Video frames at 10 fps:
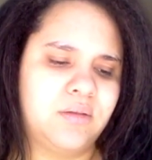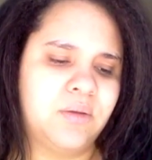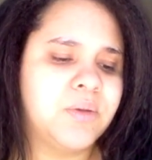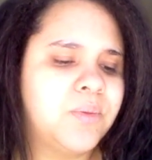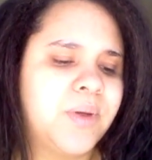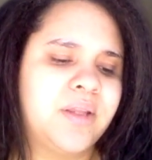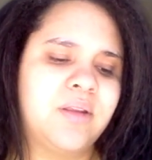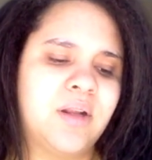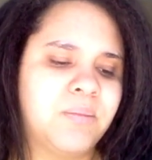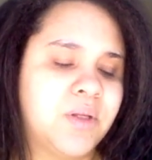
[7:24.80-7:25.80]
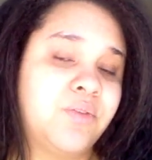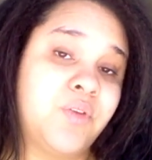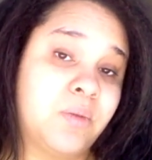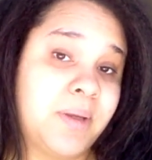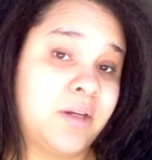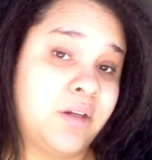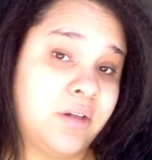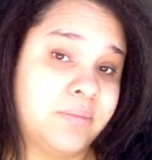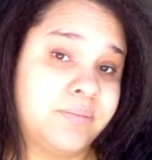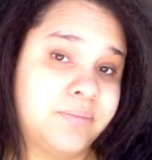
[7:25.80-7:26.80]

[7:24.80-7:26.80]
the only way that I'm going to feel better